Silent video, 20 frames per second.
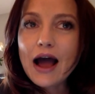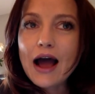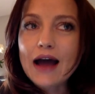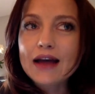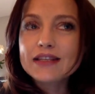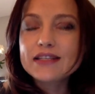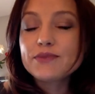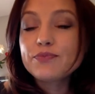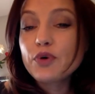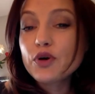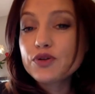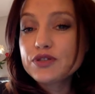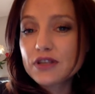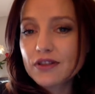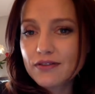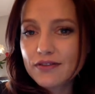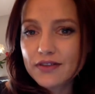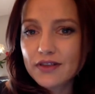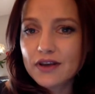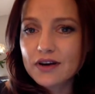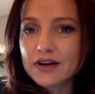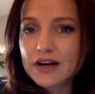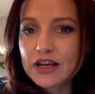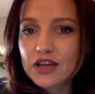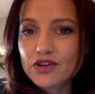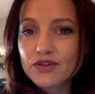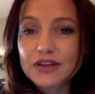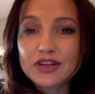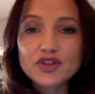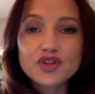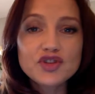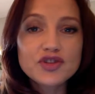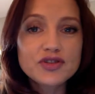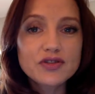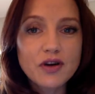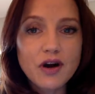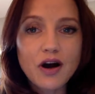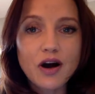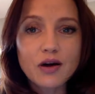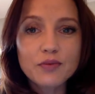I suppose in theory you can
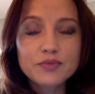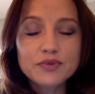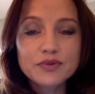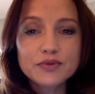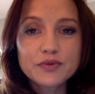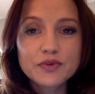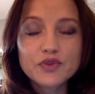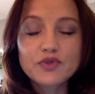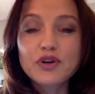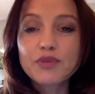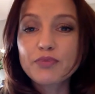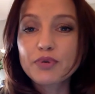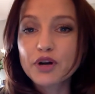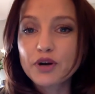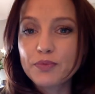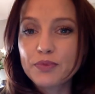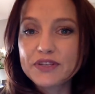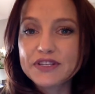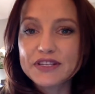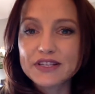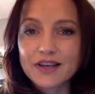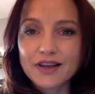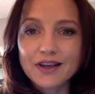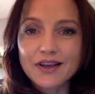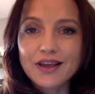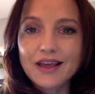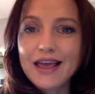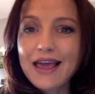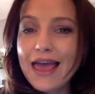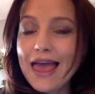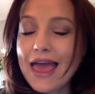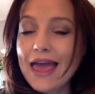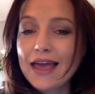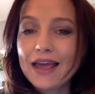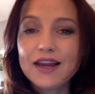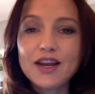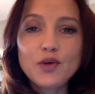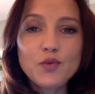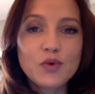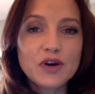stop repurposing
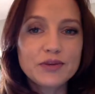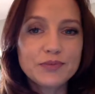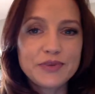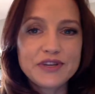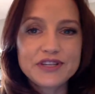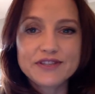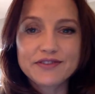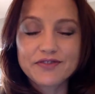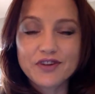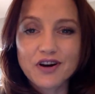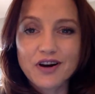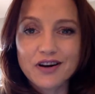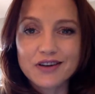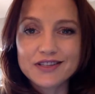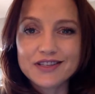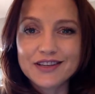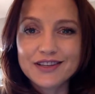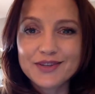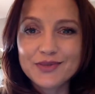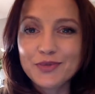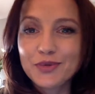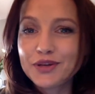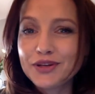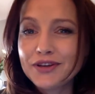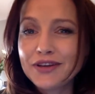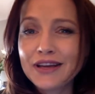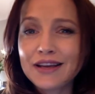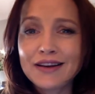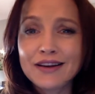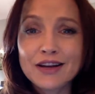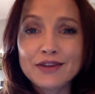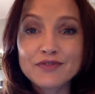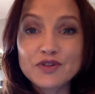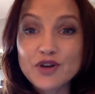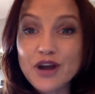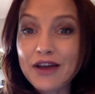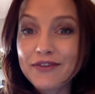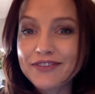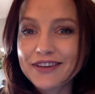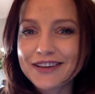any one piece of content when you get enough
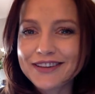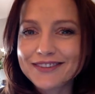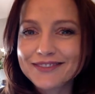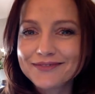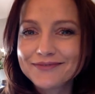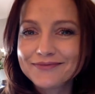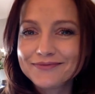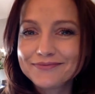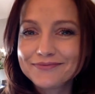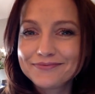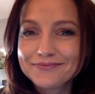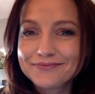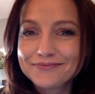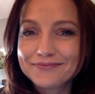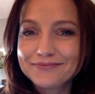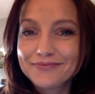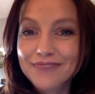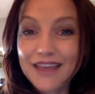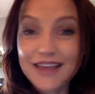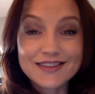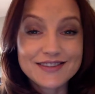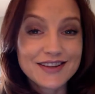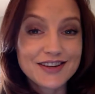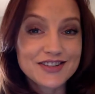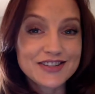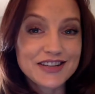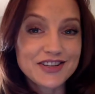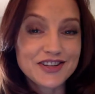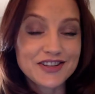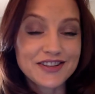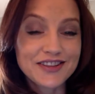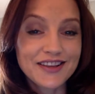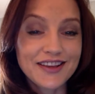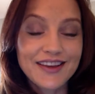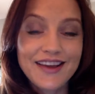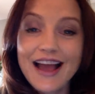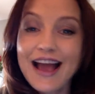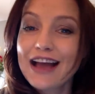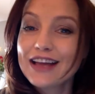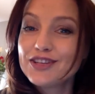traffic. Is there such a
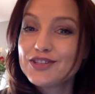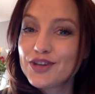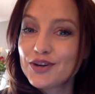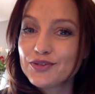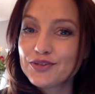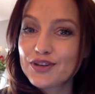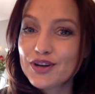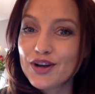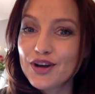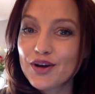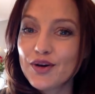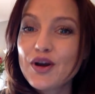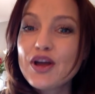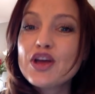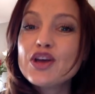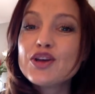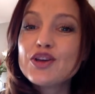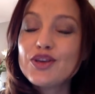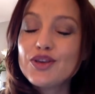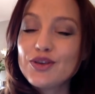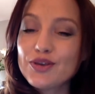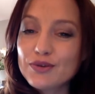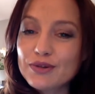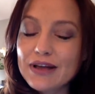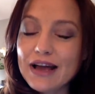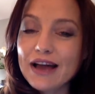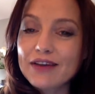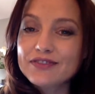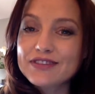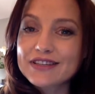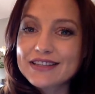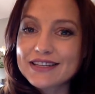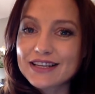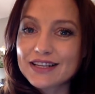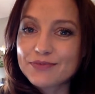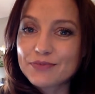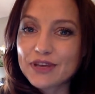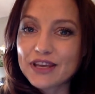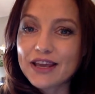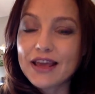thing? I don't know. You'll have to
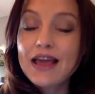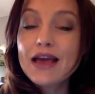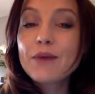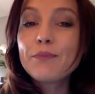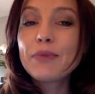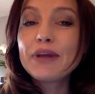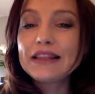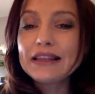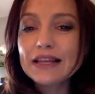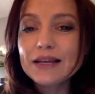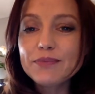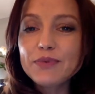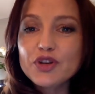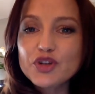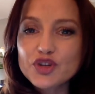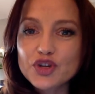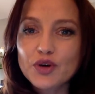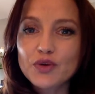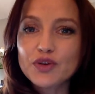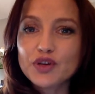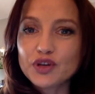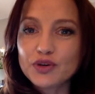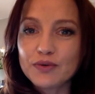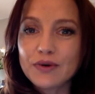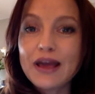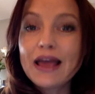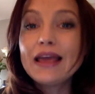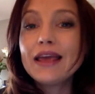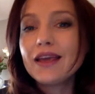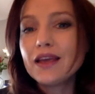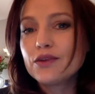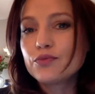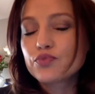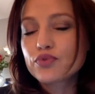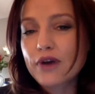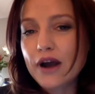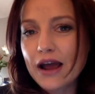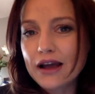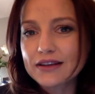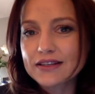tell me. But let me show you in
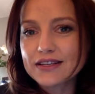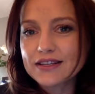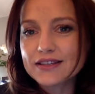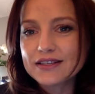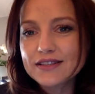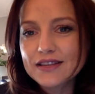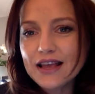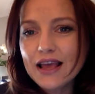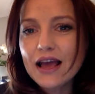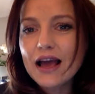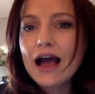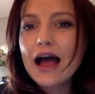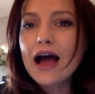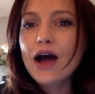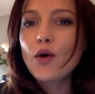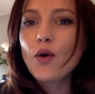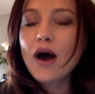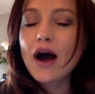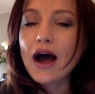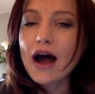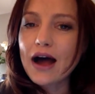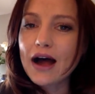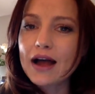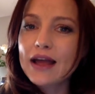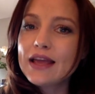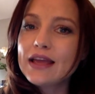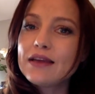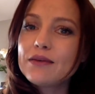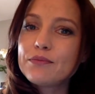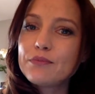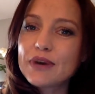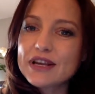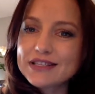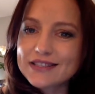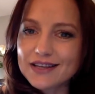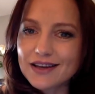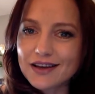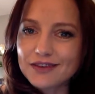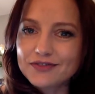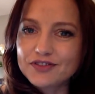practice how I
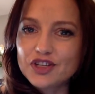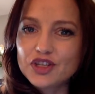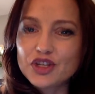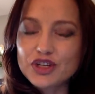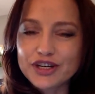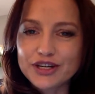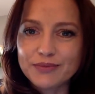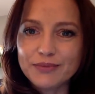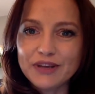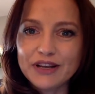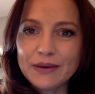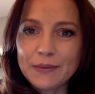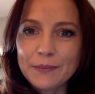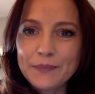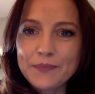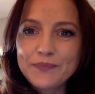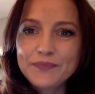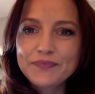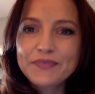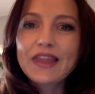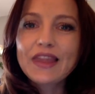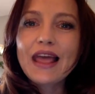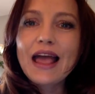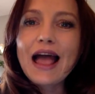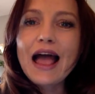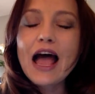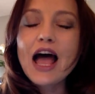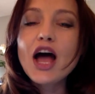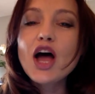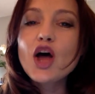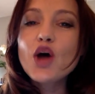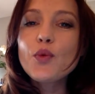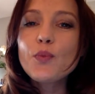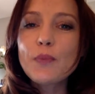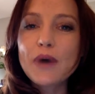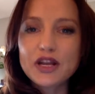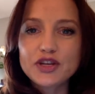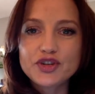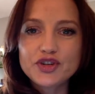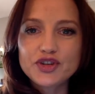myself determine how
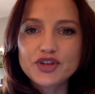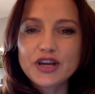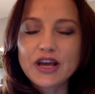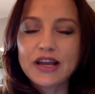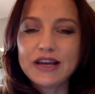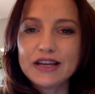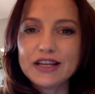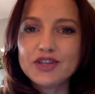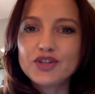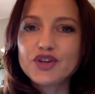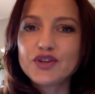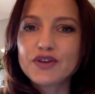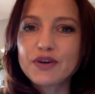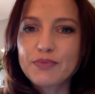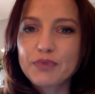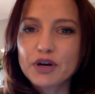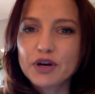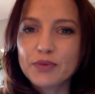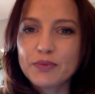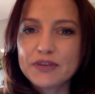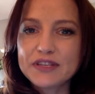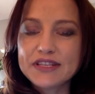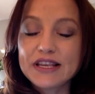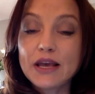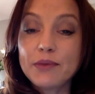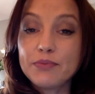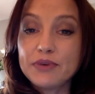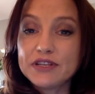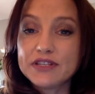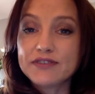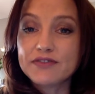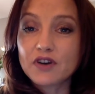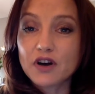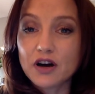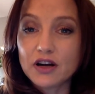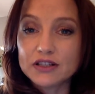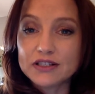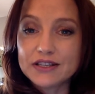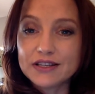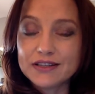much I need to repurpose a piece of
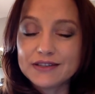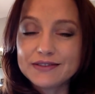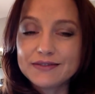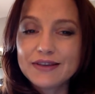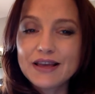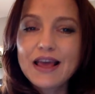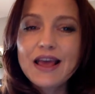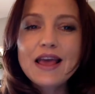content.